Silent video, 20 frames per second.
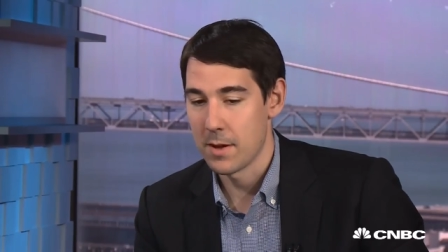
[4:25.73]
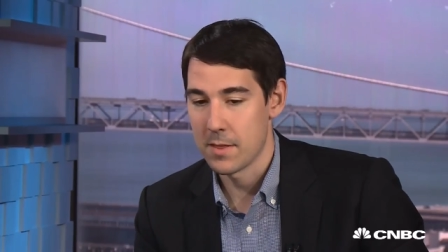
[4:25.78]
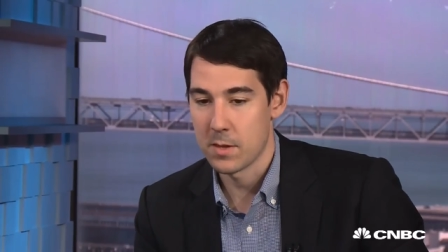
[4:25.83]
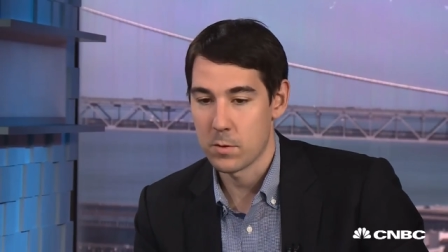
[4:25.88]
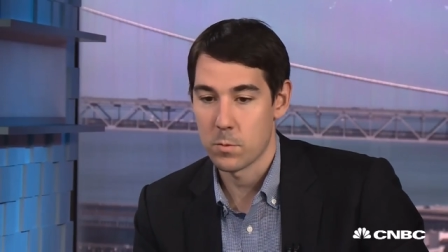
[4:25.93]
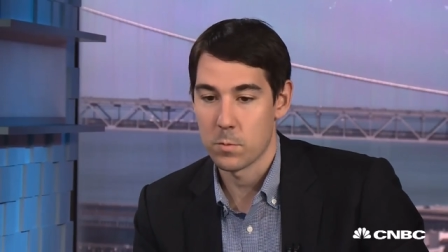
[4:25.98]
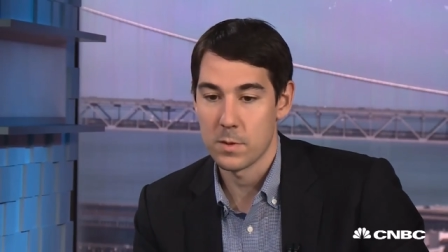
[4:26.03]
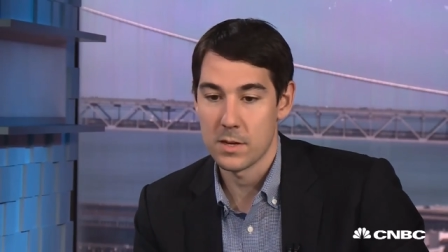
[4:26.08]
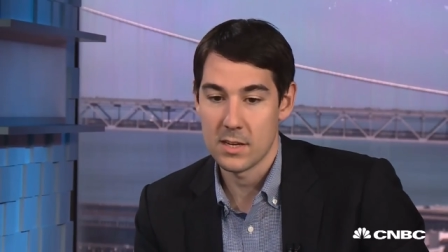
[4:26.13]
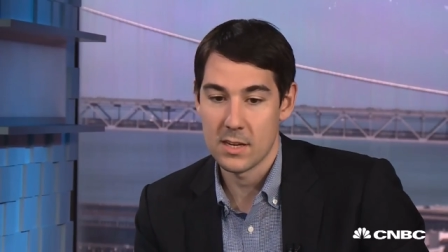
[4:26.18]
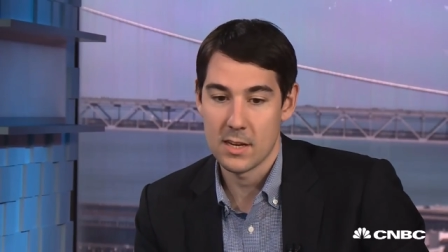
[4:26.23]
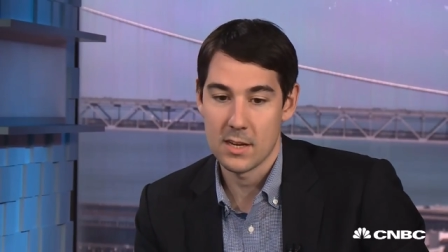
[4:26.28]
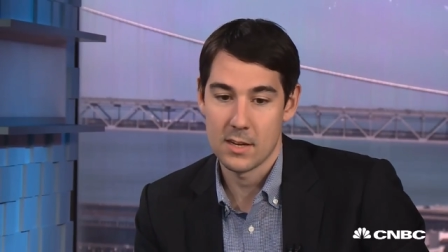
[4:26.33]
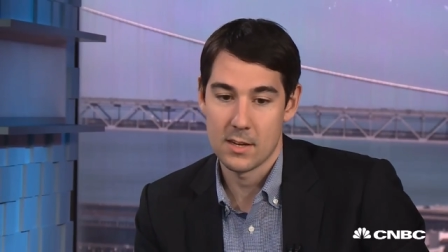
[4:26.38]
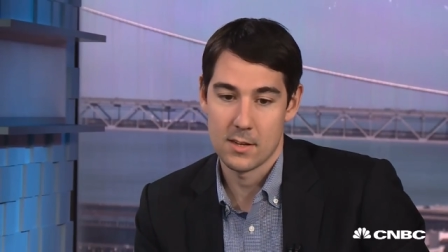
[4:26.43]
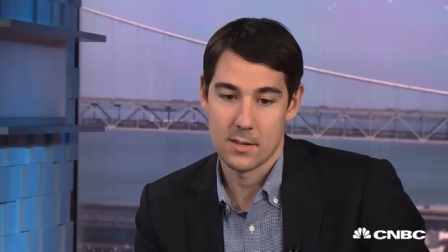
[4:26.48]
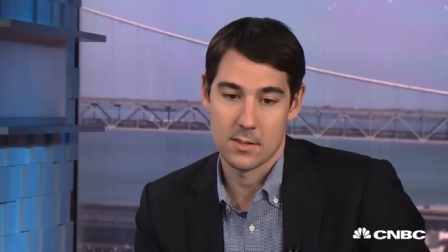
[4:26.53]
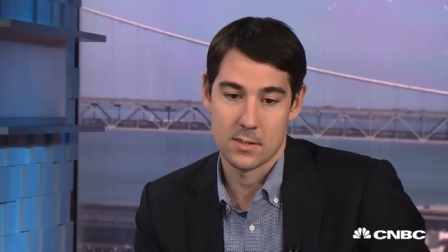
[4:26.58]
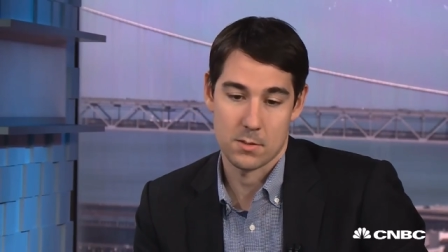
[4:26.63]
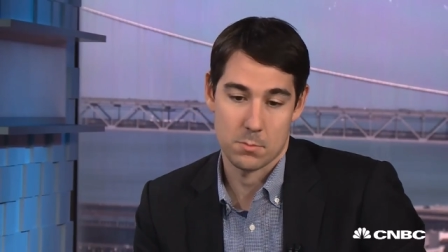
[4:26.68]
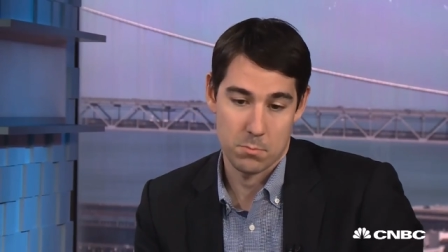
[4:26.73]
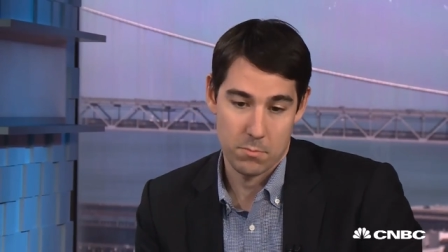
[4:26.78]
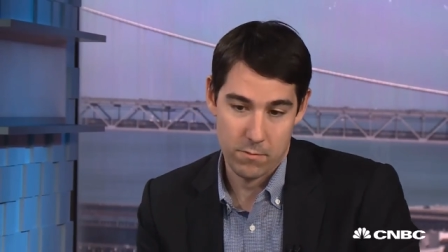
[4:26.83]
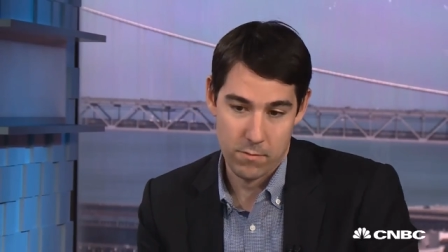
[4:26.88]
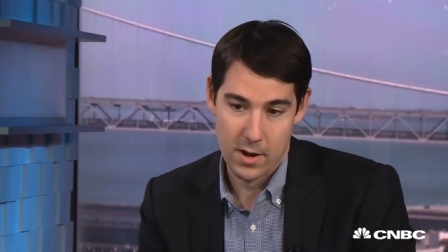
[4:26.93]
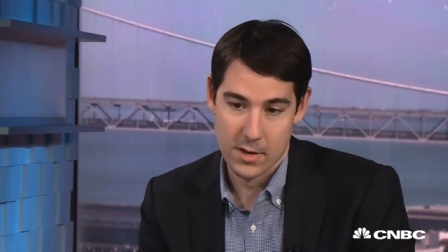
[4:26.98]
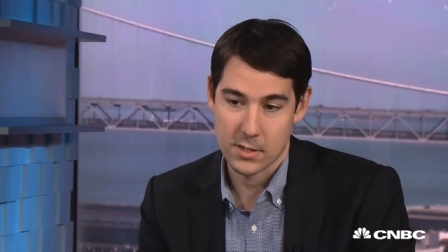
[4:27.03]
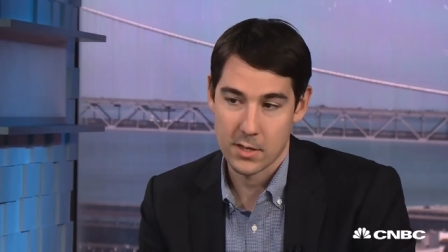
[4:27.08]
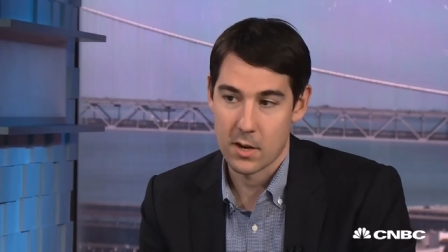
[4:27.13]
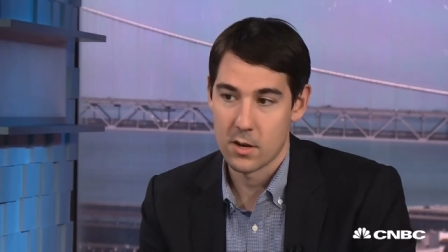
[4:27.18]
I think what we need is
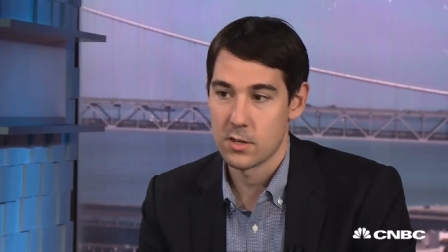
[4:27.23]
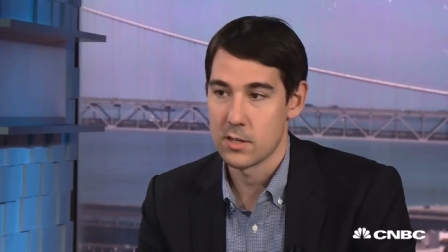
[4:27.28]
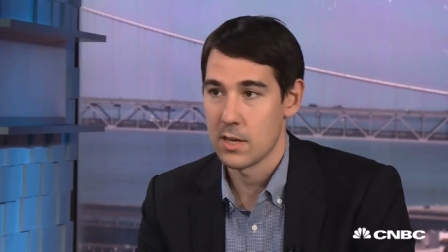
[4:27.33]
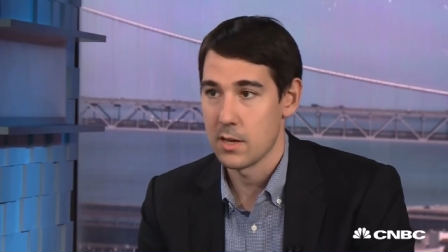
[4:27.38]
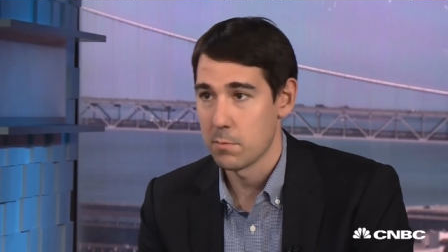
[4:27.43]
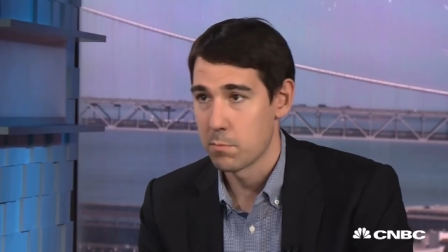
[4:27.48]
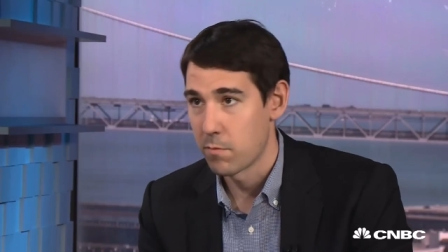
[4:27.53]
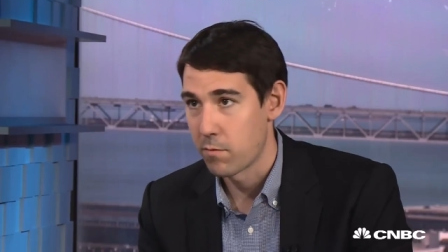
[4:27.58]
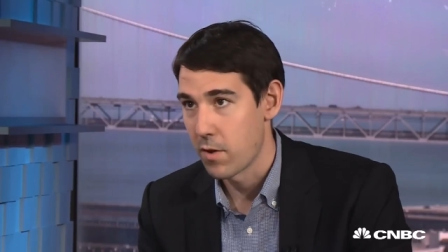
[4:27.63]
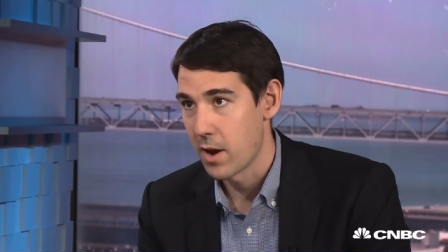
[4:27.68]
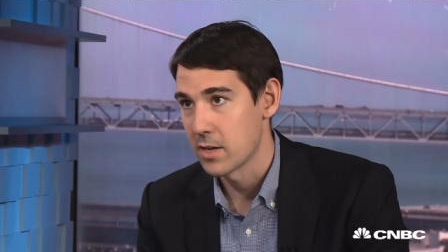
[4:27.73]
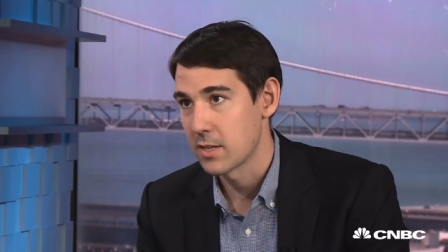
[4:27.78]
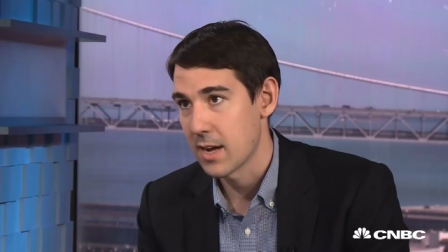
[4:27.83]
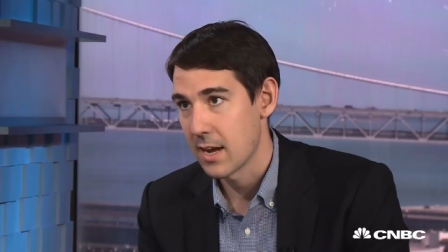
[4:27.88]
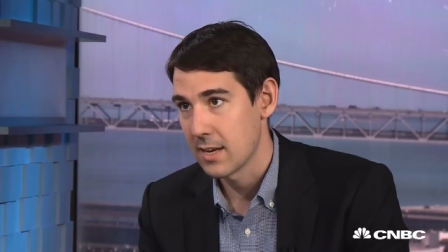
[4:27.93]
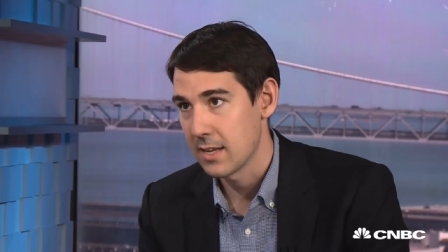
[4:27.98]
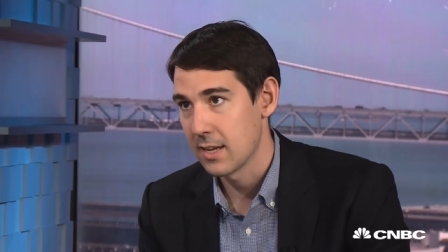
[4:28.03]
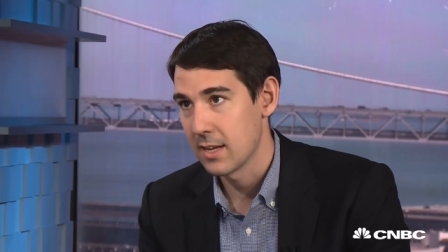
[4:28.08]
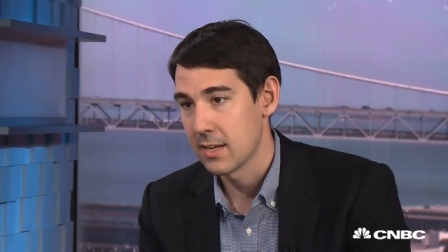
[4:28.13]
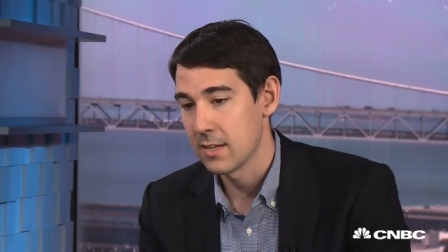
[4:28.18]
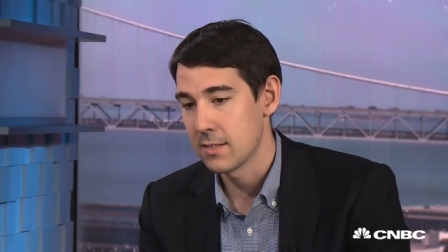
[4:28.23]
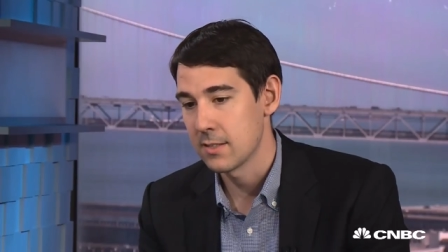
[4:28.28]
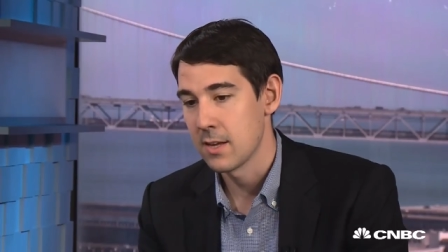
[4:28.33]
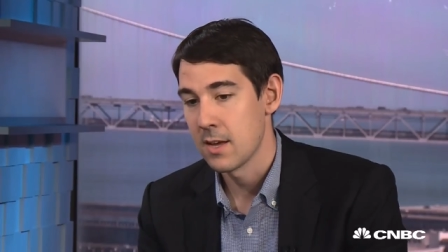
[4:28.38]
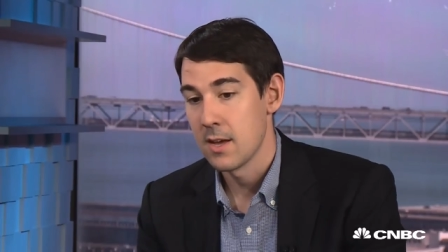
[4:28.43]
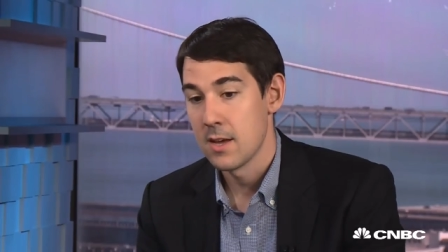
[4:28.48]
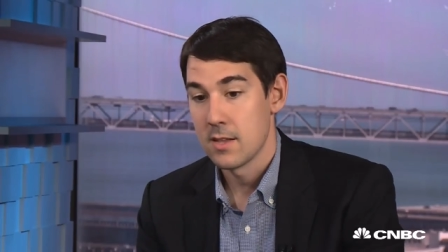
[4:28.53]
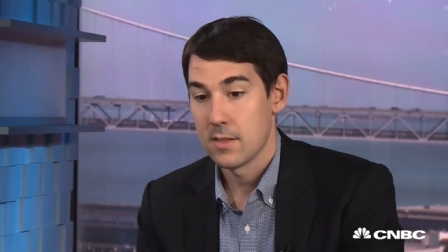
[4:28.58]
fresh energy, fresh ideas.